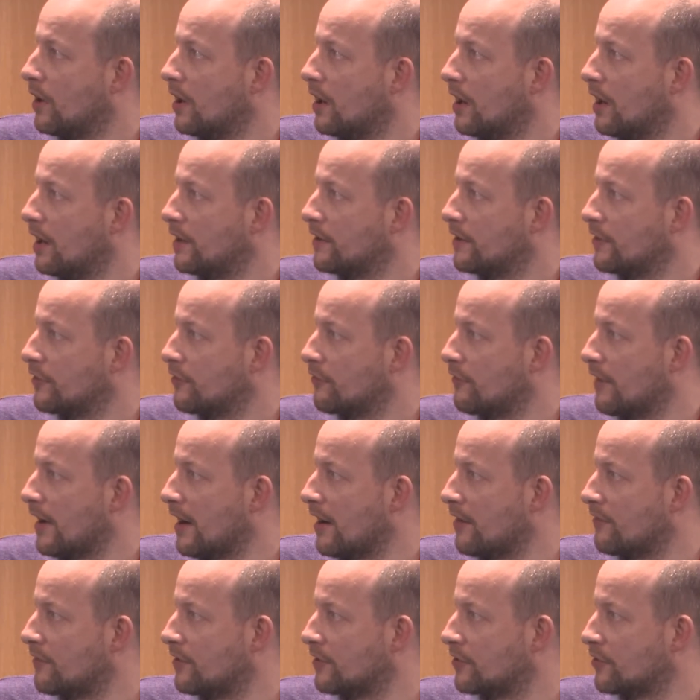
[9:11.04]
Another
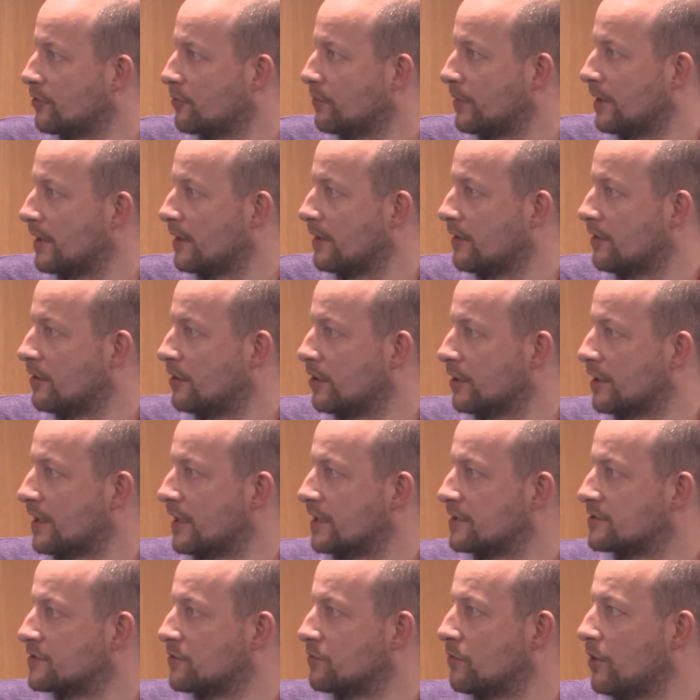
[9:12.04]
area that we're
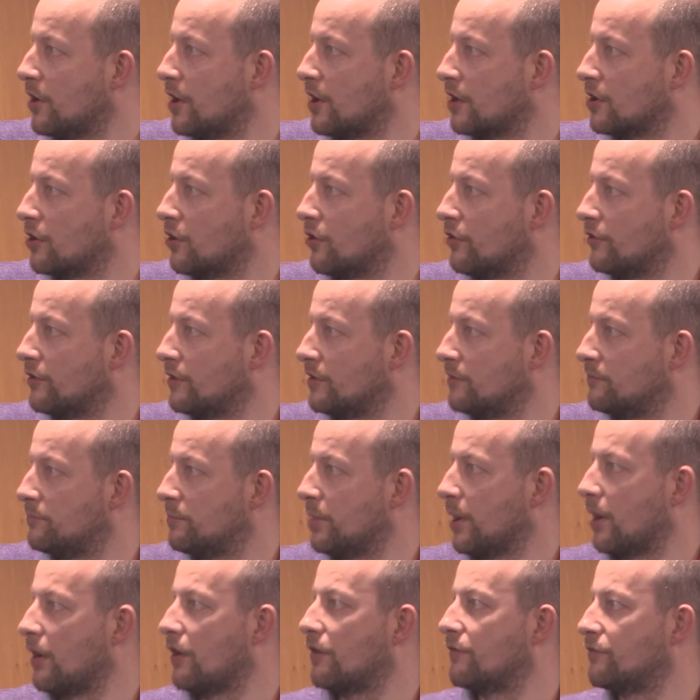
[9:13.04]
looking to work on, and
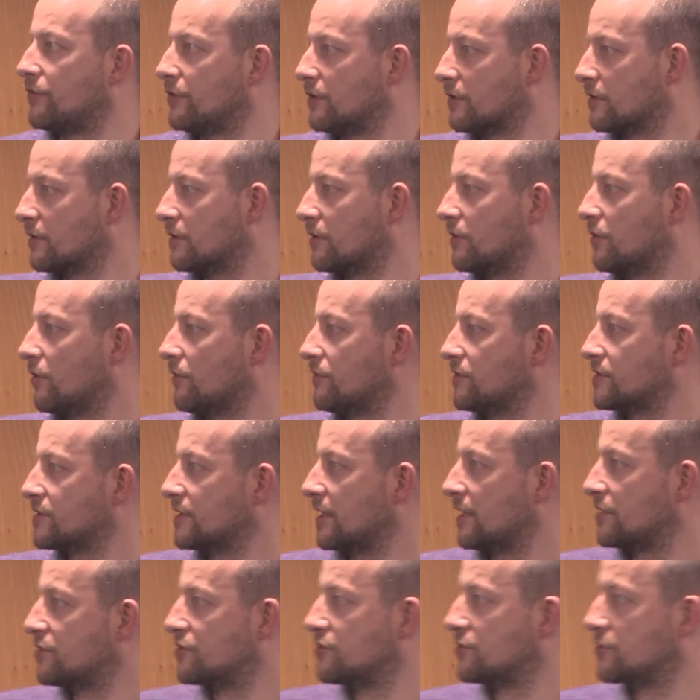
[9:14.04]
part of the
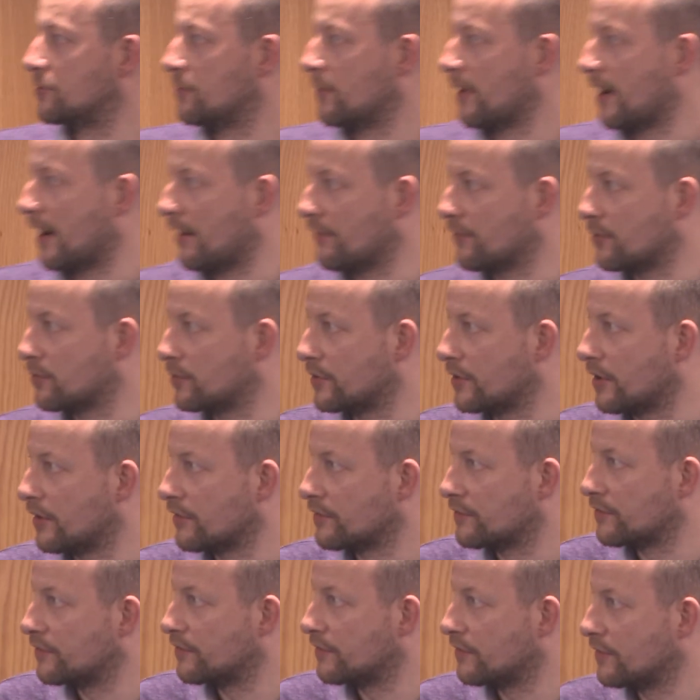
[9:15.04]
conversations that we're having with our
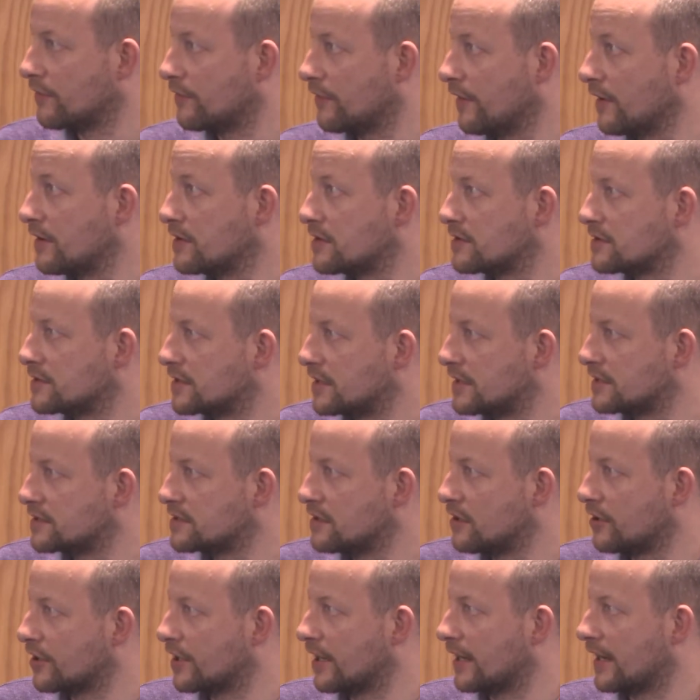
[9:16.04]
funders, is
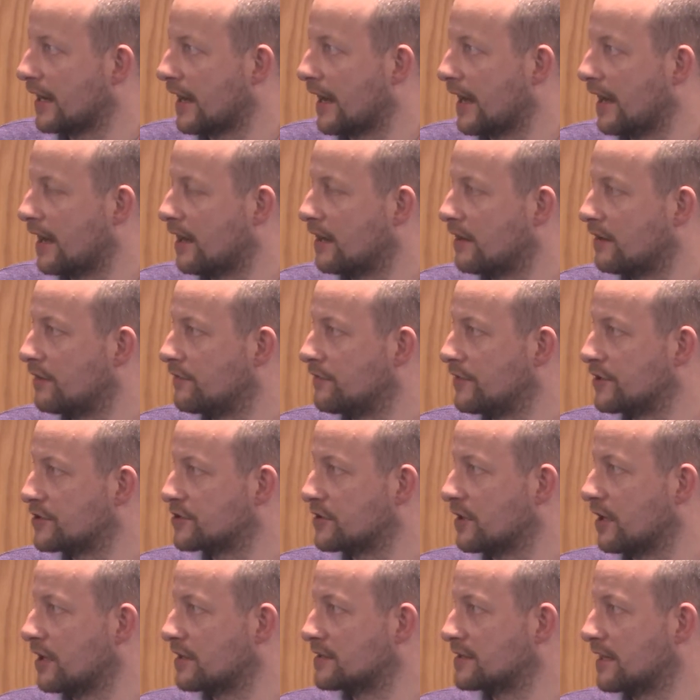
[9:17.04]
looking at
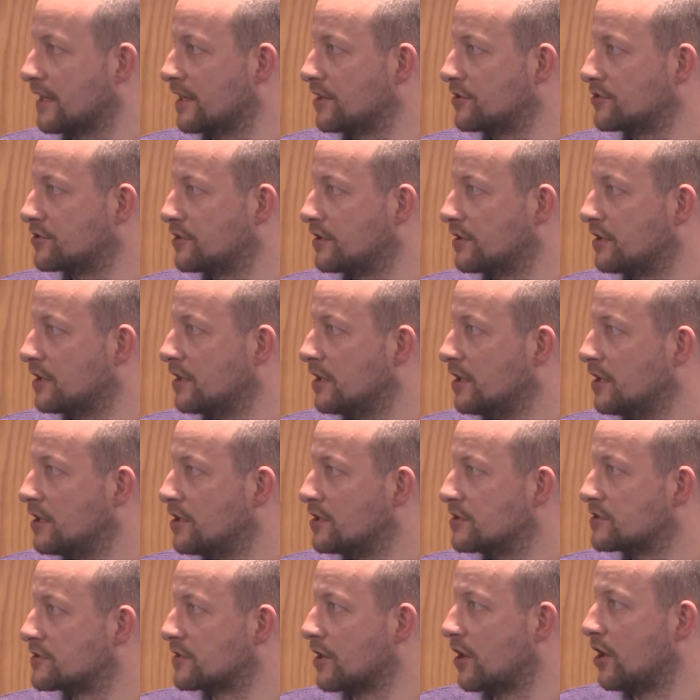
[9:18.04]
visualization.
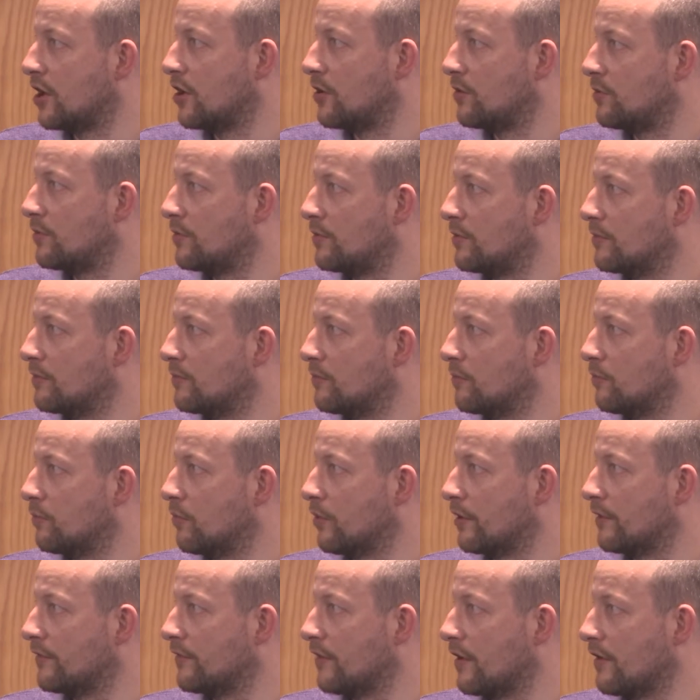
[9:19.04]
So
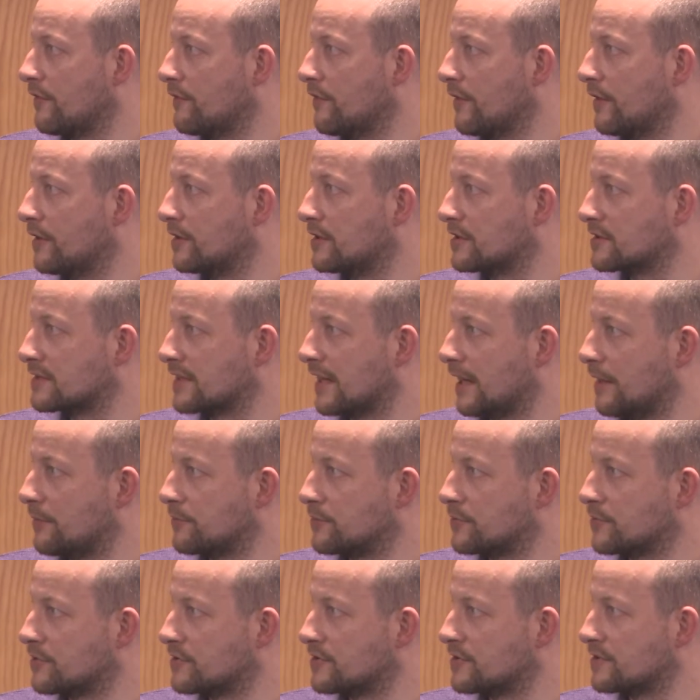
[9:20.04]
one of our funders
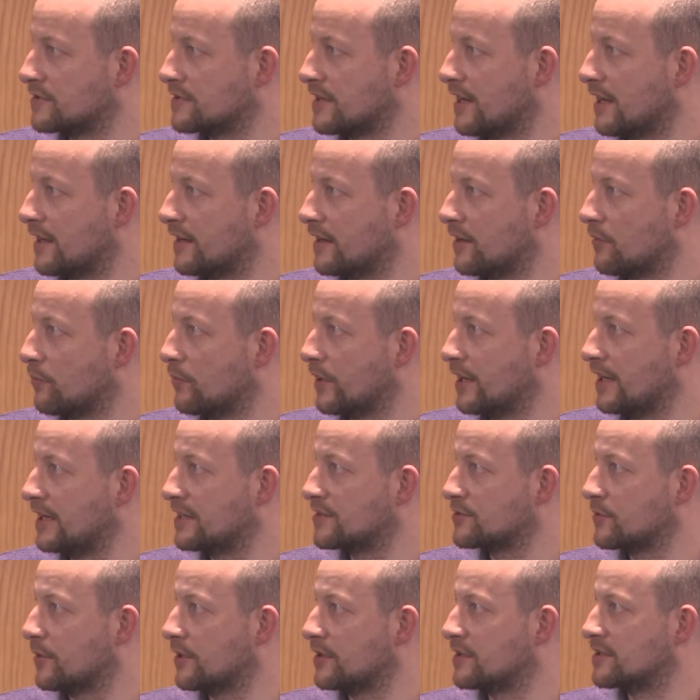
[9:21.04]
came to us and said, we
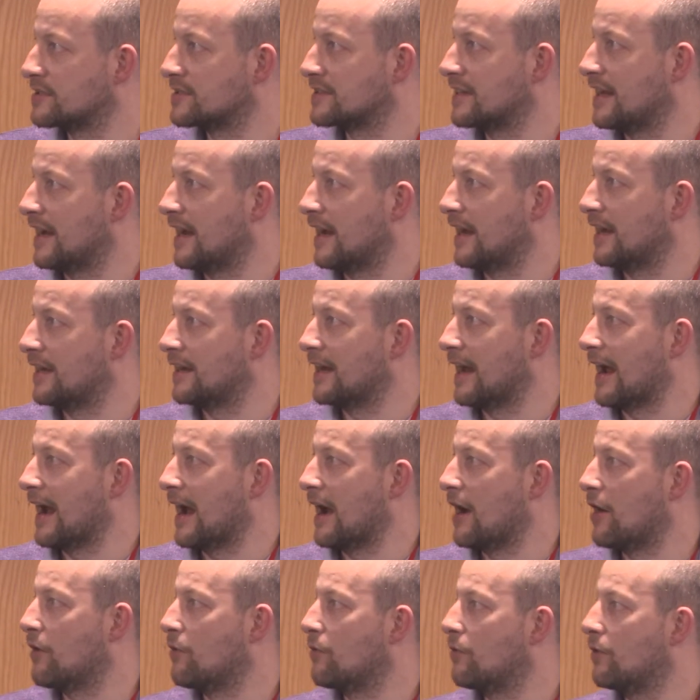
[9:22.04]
need to understand
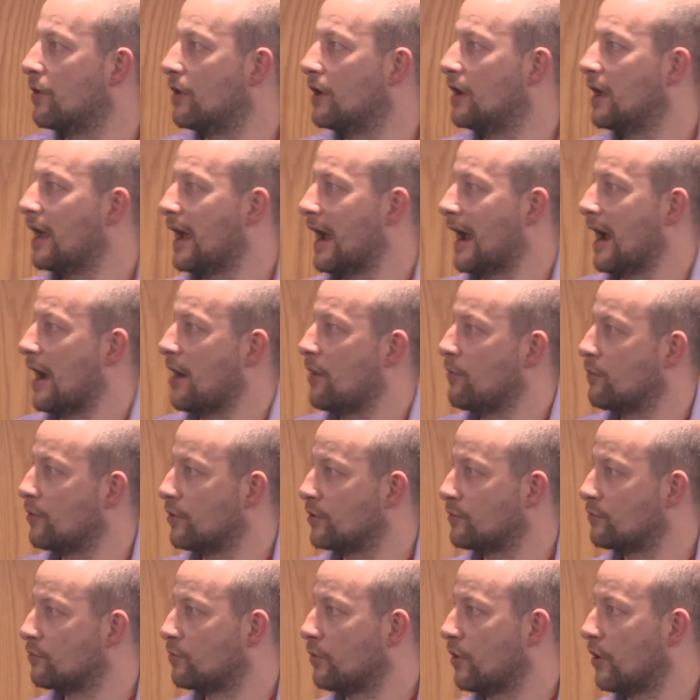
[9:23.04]
how
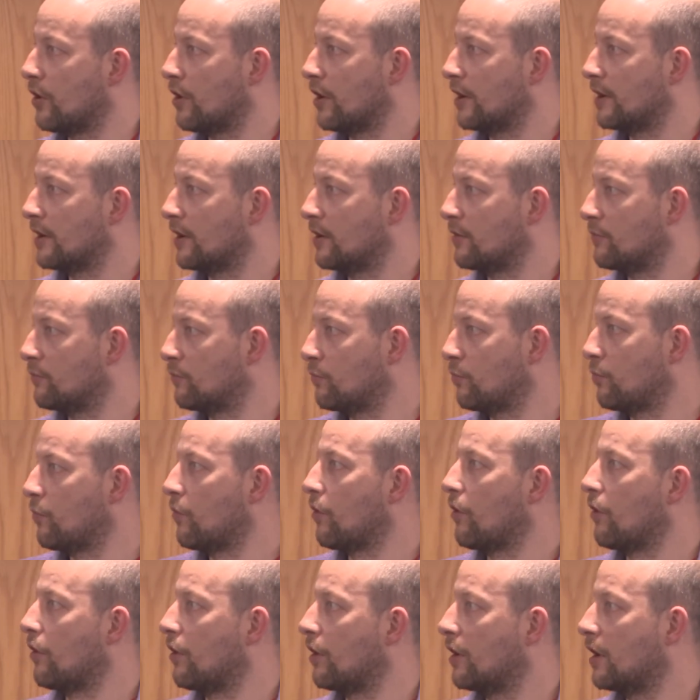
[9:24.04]
and why and
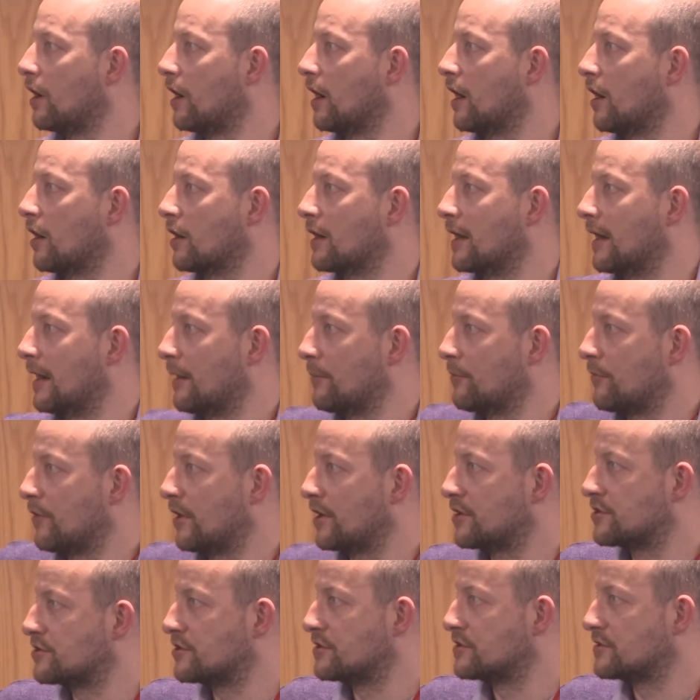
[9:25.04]
what our
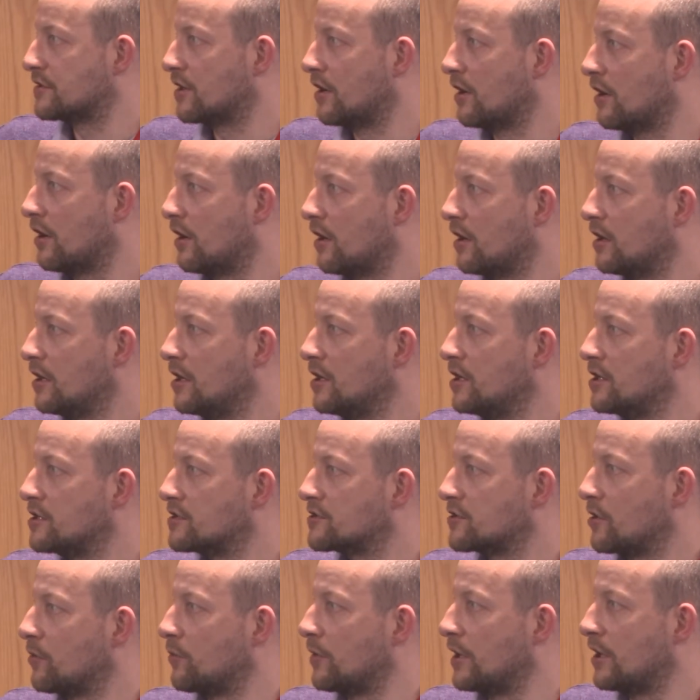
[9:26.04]
collaborations are.
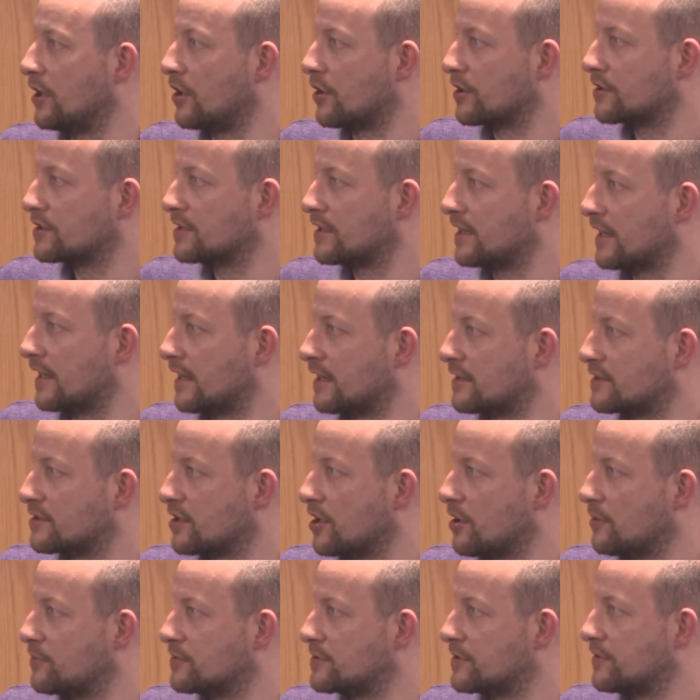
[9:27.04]
So we looked at it in
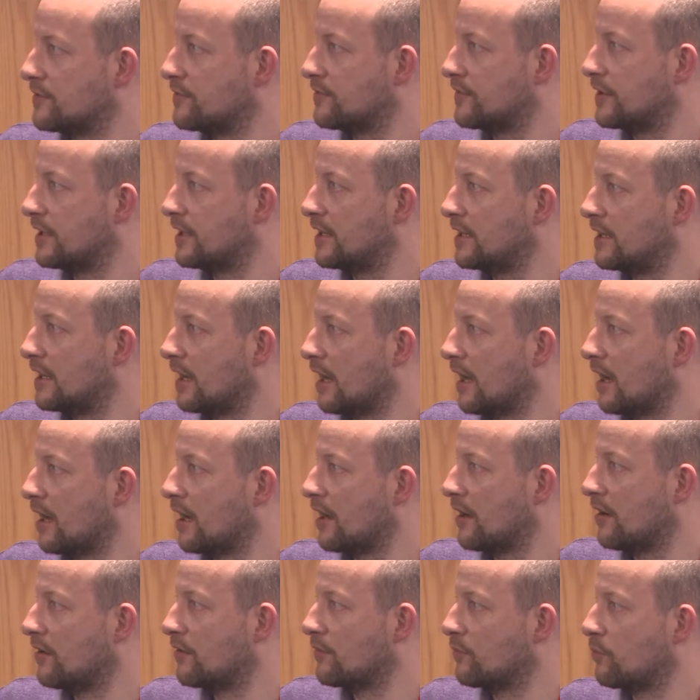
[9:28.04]
terms of the
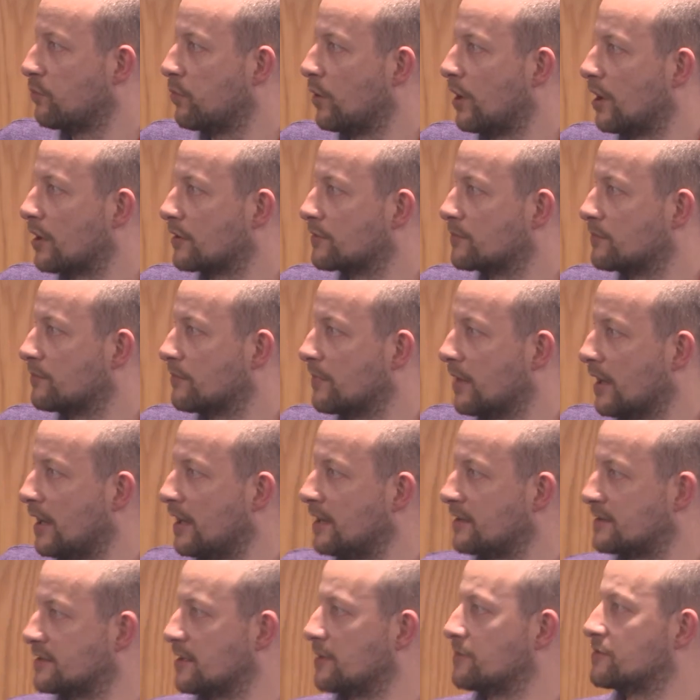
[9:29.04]
world,
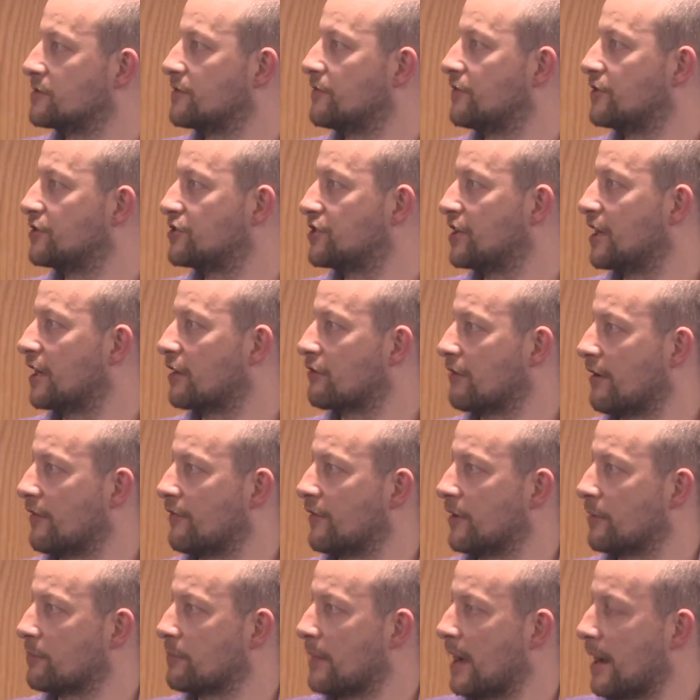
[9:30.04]
in terms of a
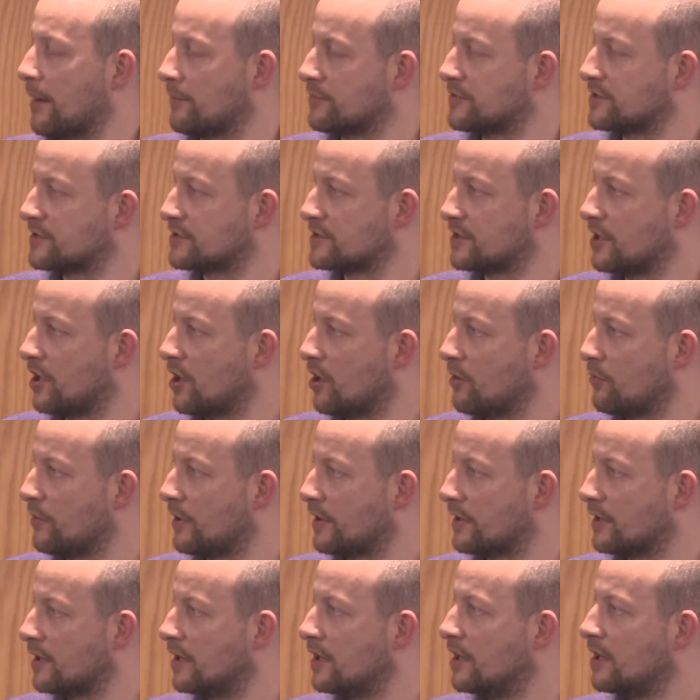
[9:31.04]
geographic map to start
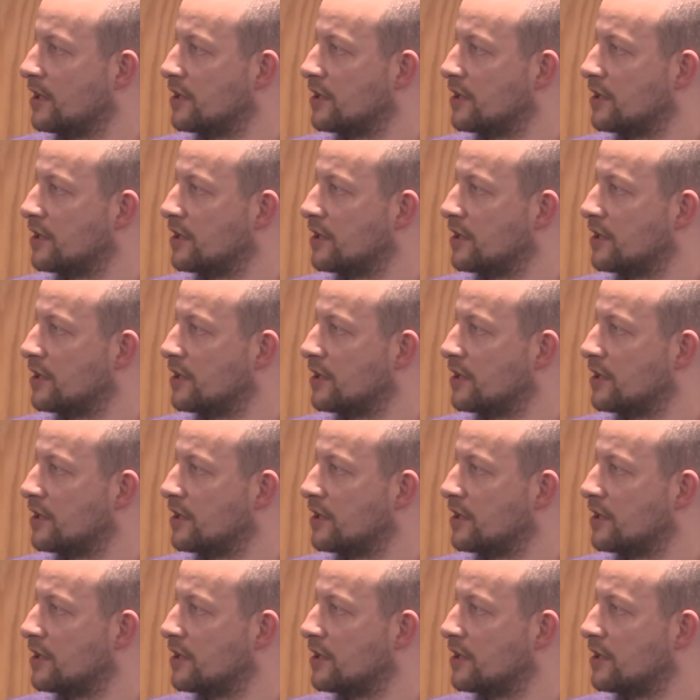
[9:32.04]
with.